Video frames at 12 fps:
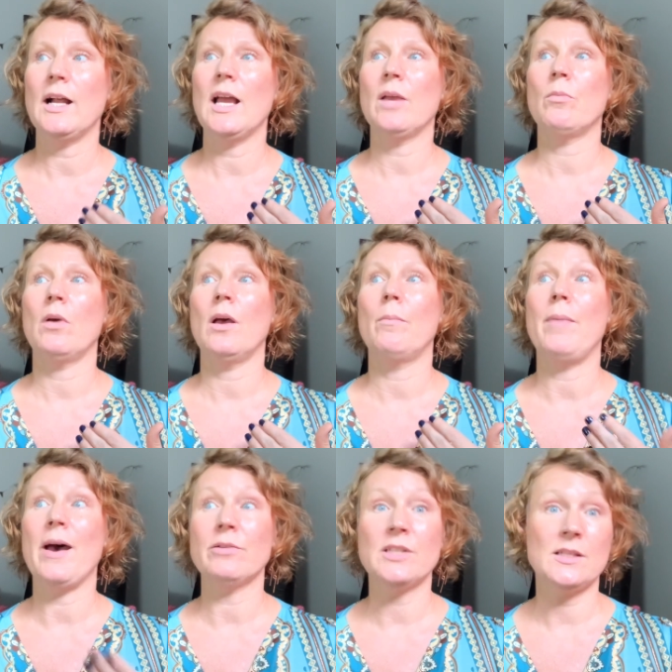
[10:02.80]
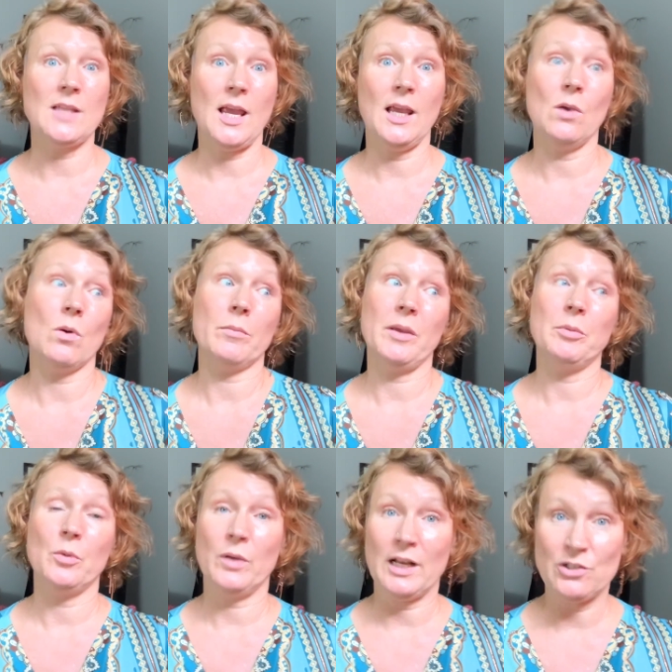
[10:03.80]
I'm about to say, or maybe what I